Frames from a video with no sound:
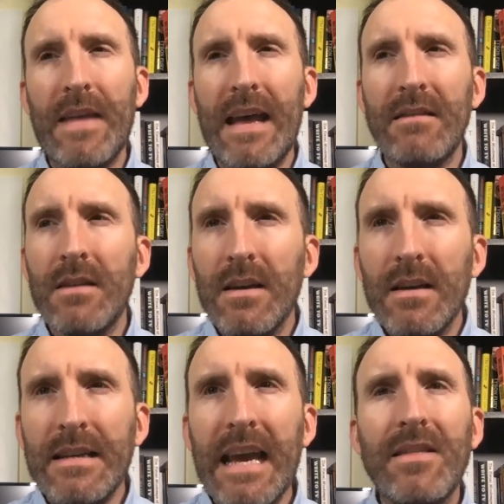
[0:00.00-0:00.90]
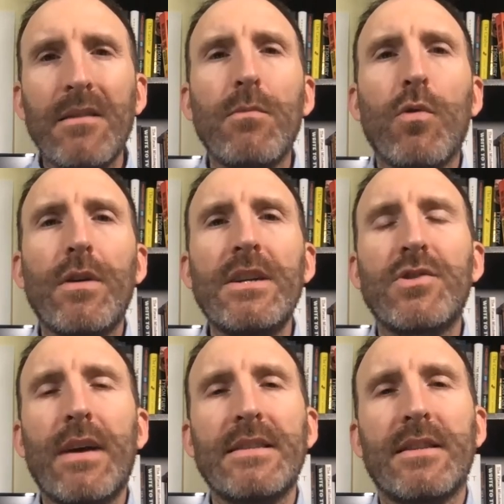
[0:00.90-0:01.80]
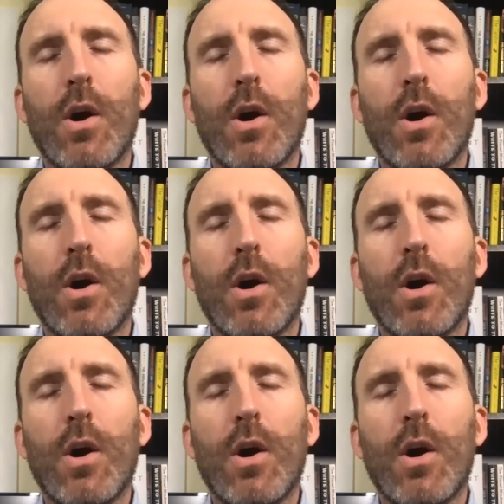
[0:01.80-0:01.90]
then get them more interested.